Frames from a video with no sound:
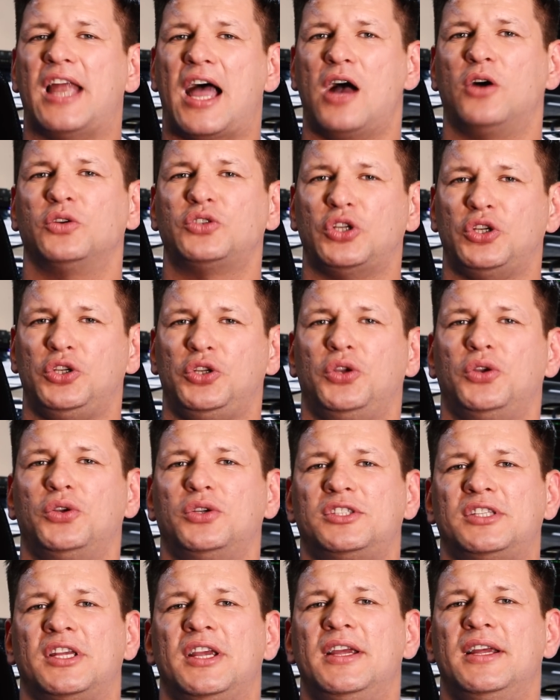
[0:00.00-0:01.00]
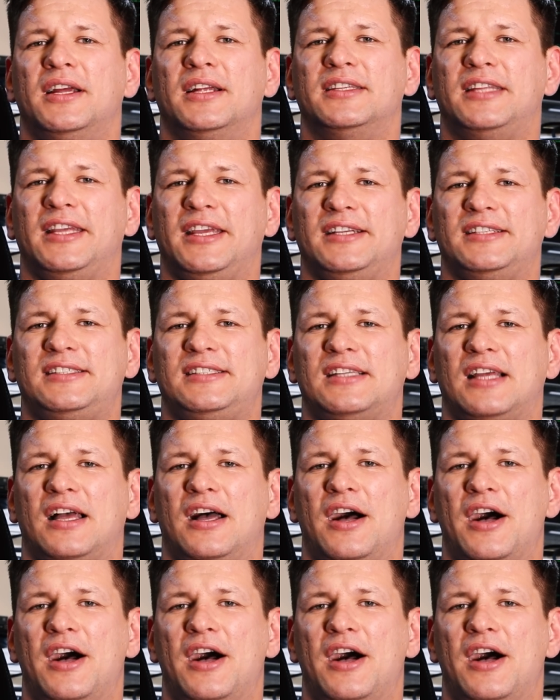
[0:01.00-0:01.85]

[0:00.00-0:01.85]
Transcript: how to use this